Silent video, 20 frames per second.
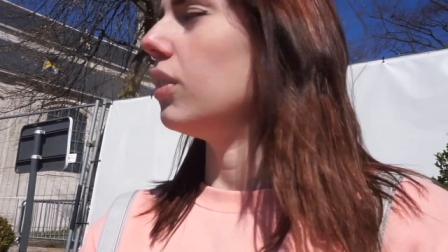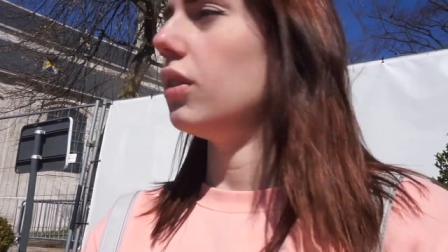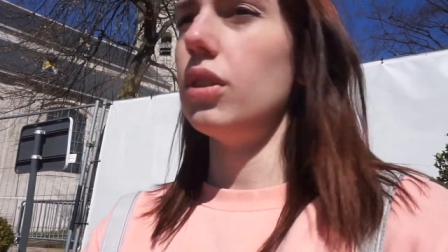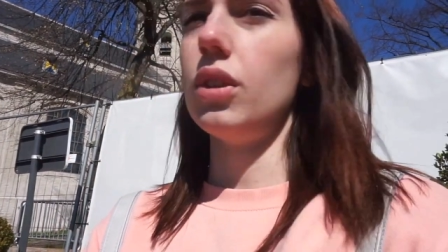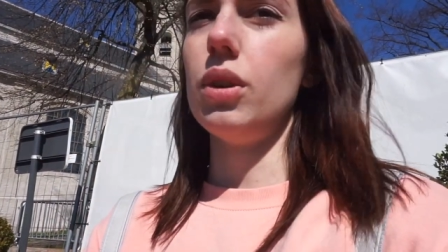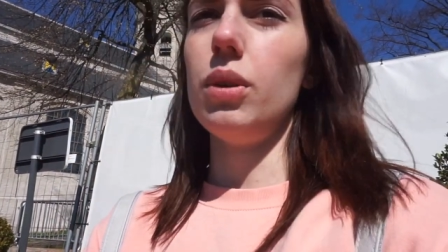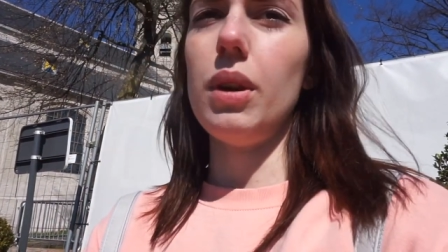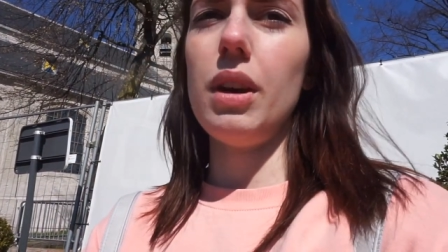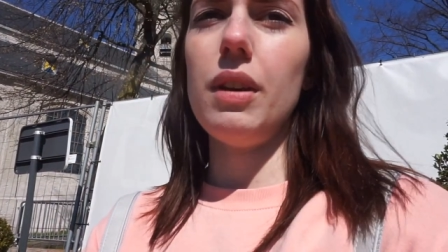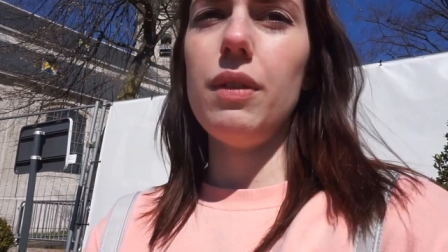
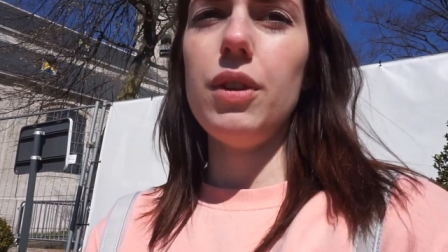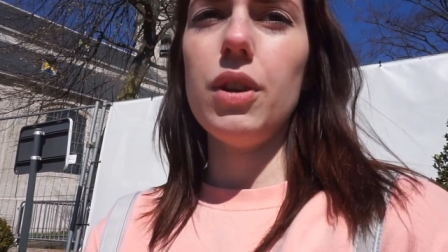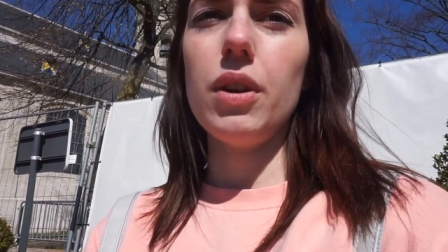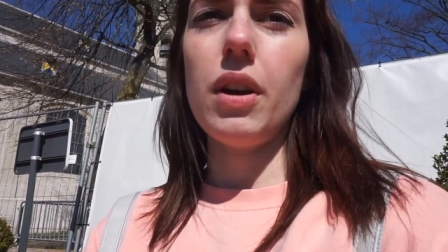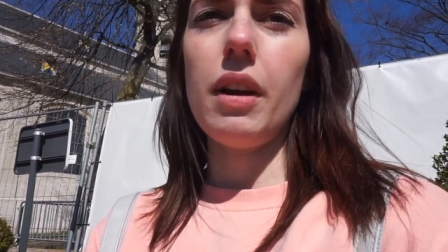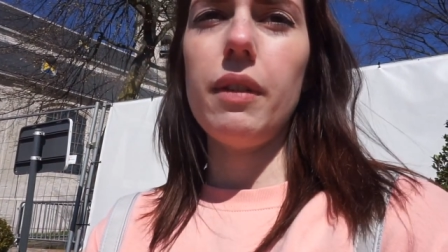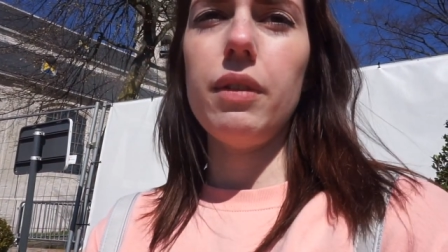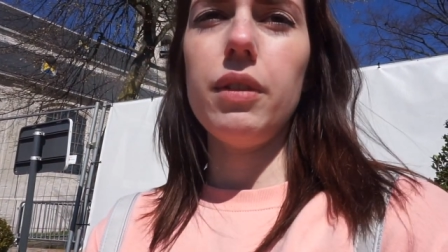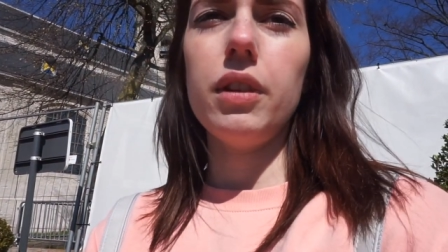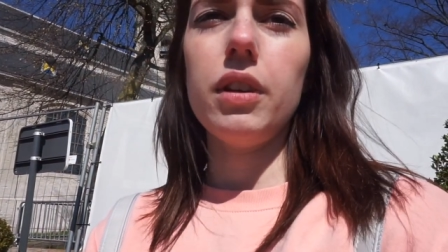So if
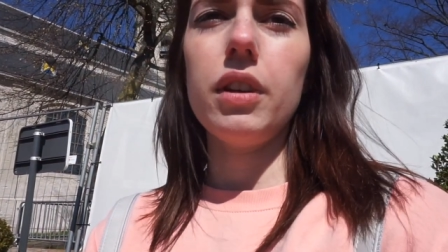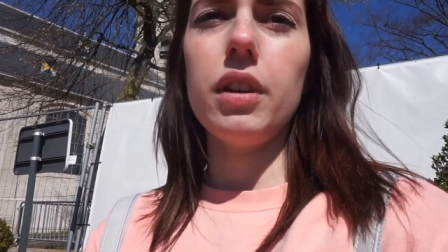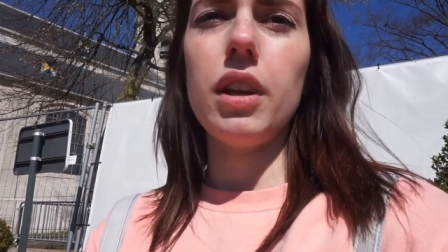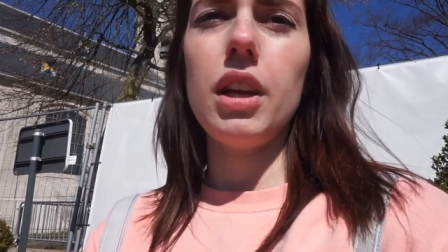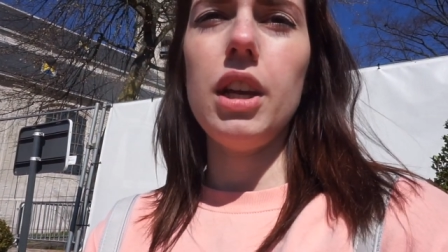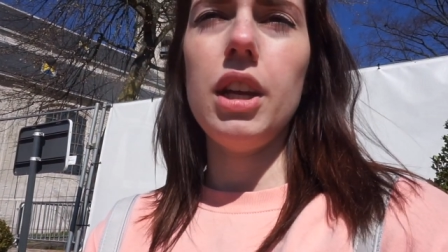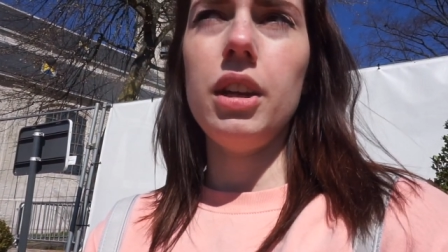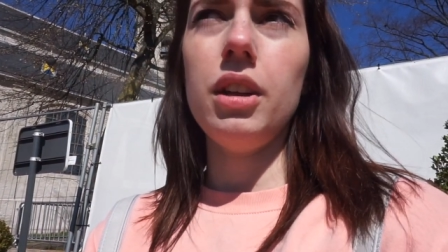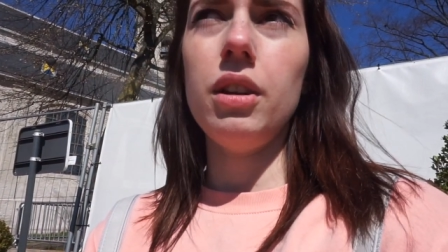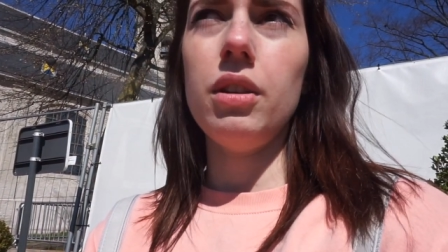you're ever
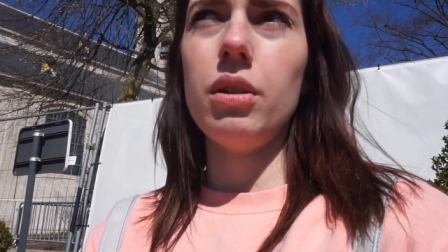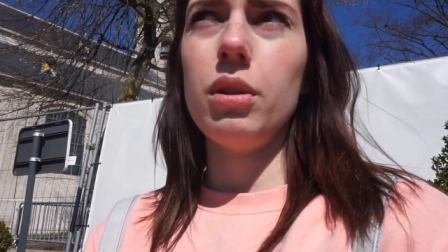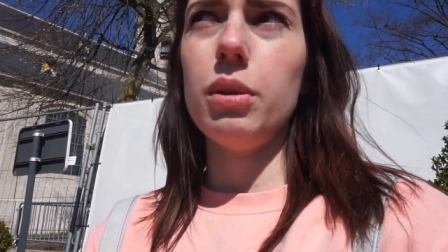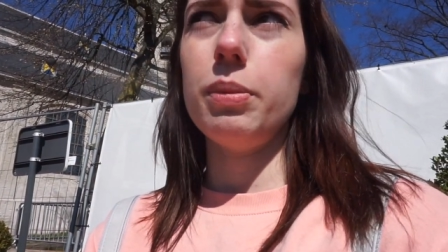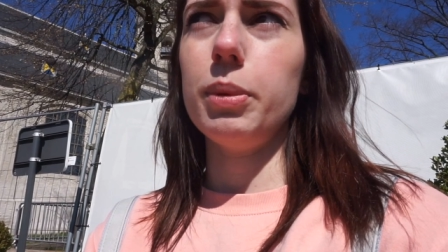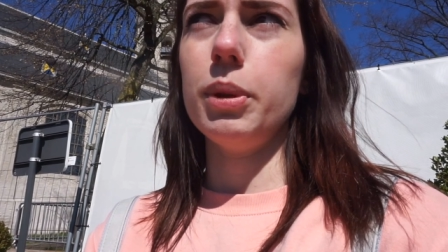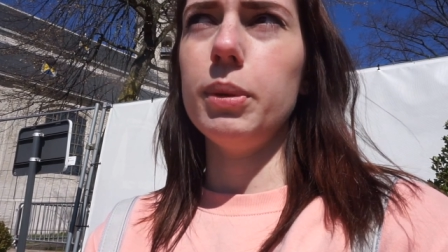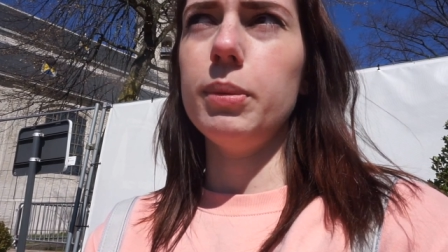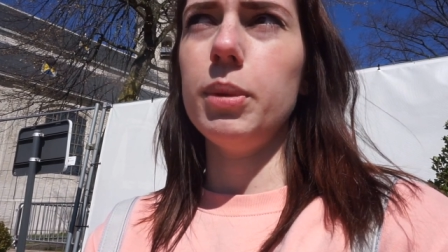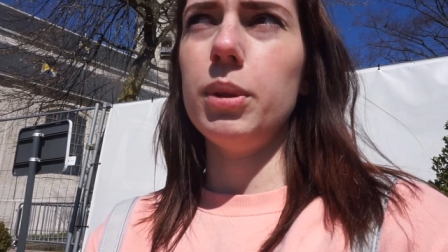in
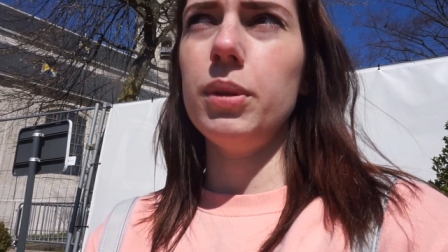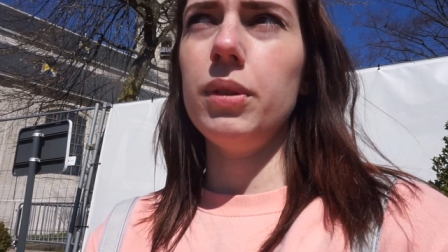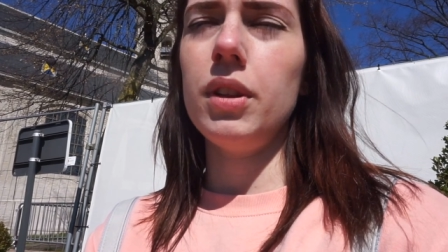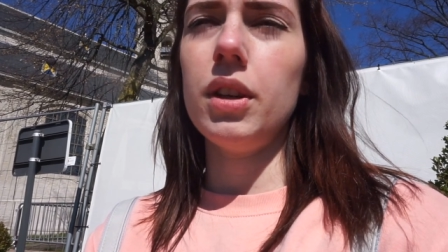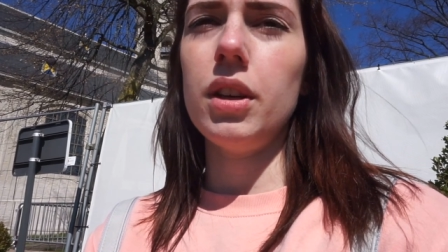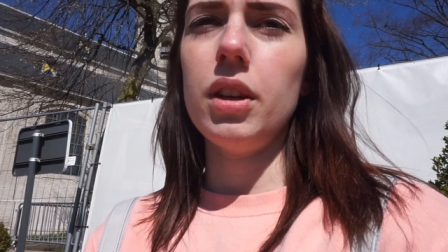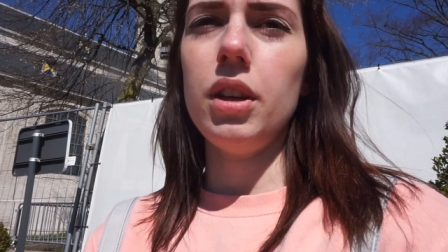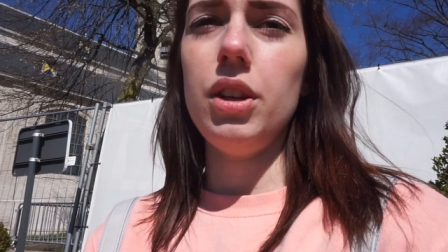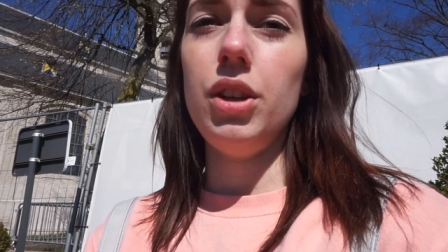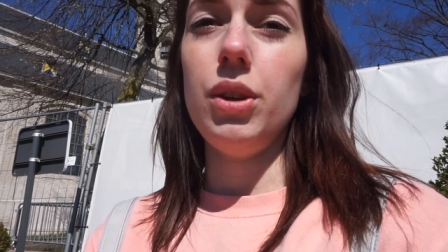
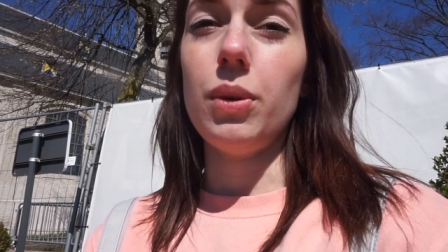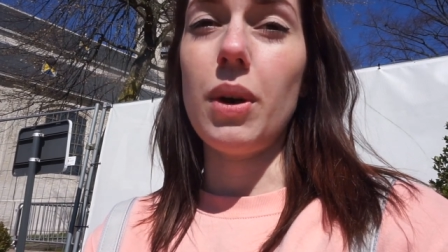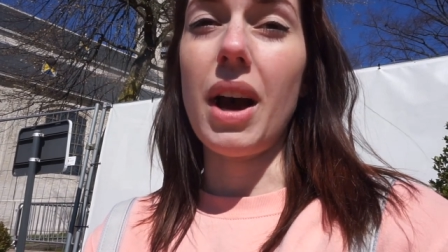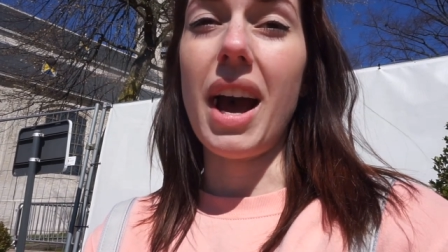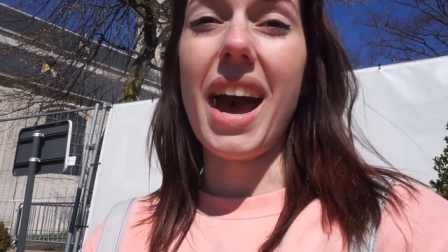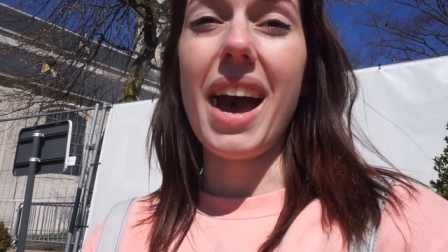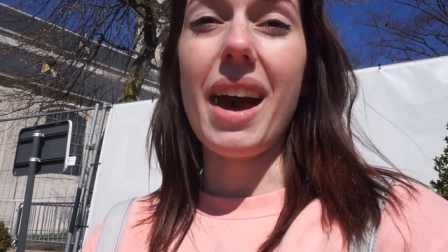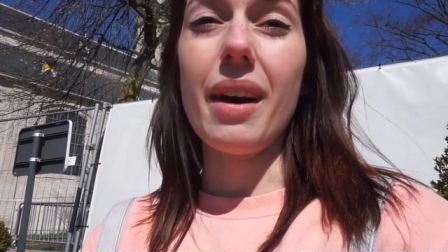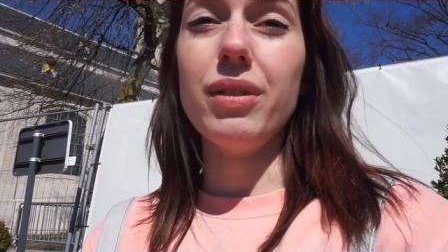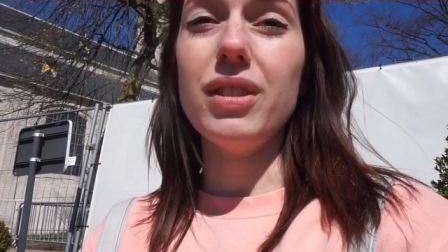Rupelmonde, you
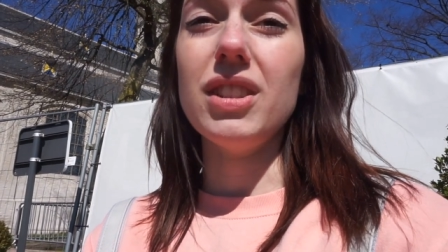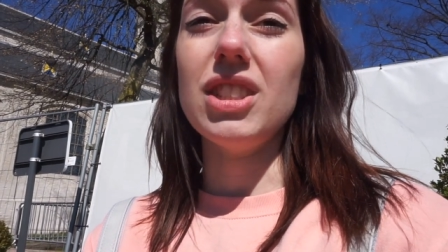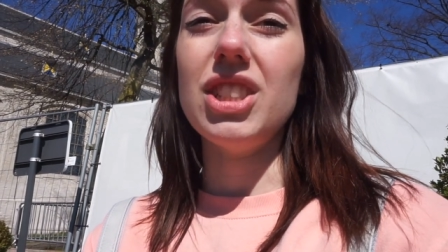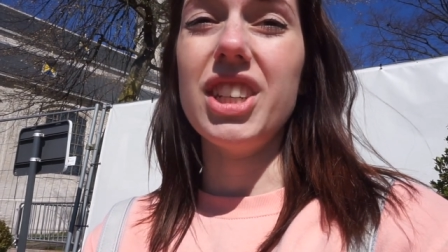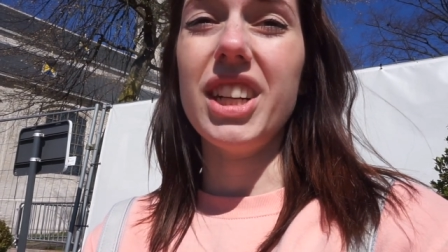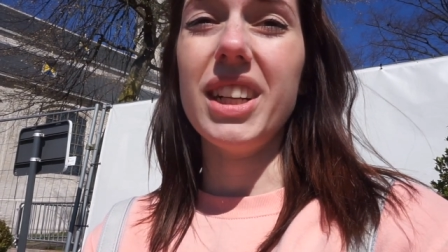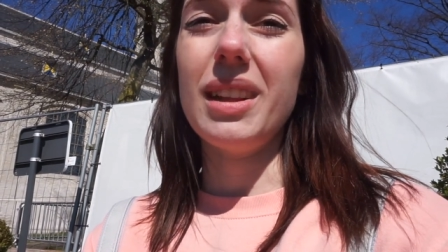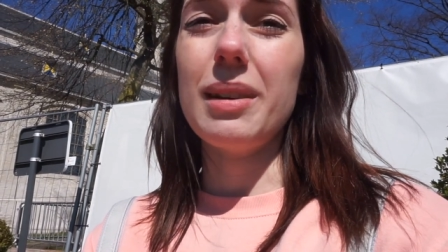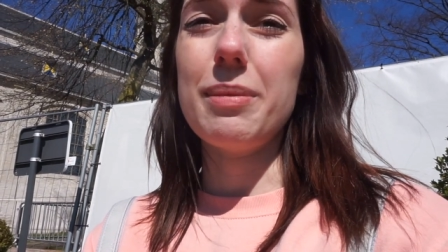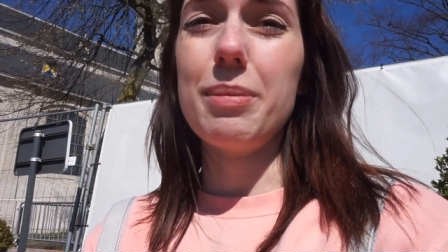have to
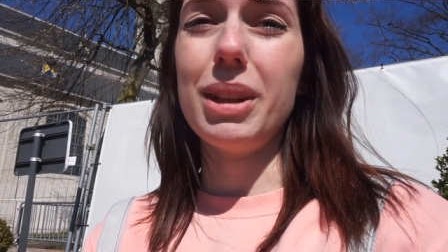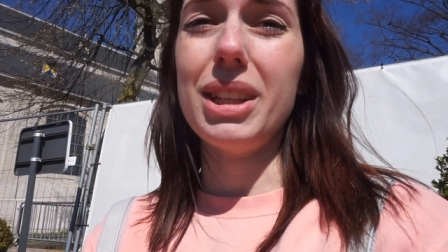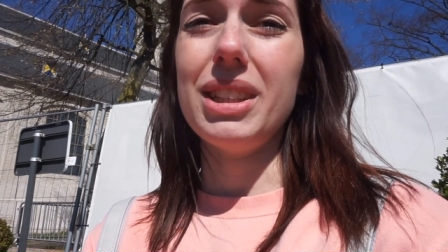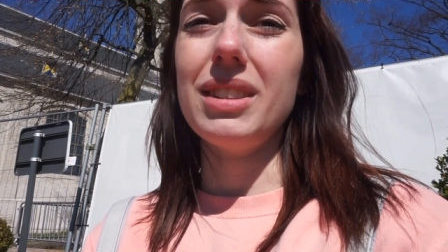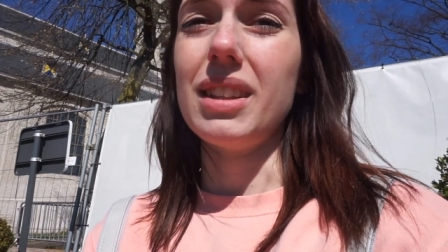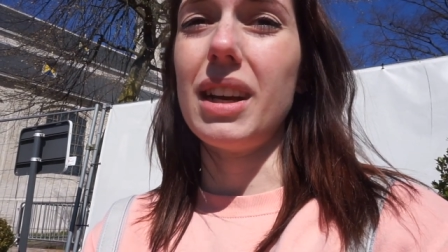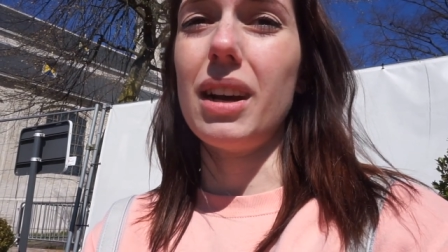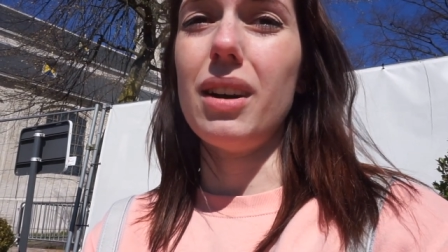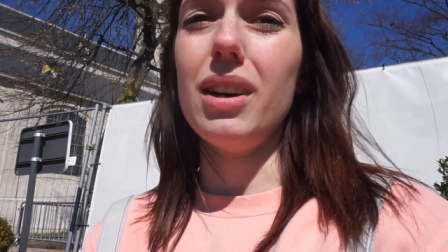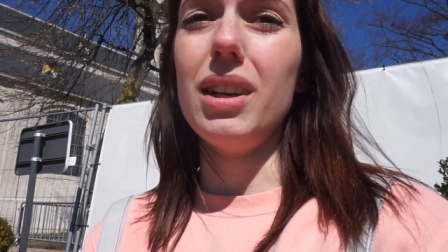check that
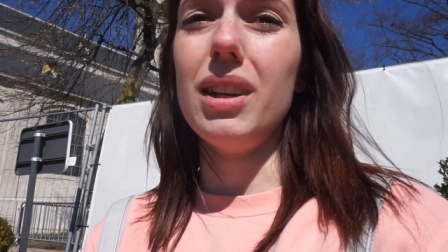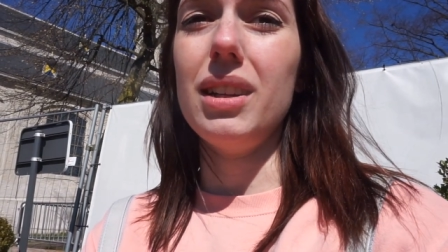place out.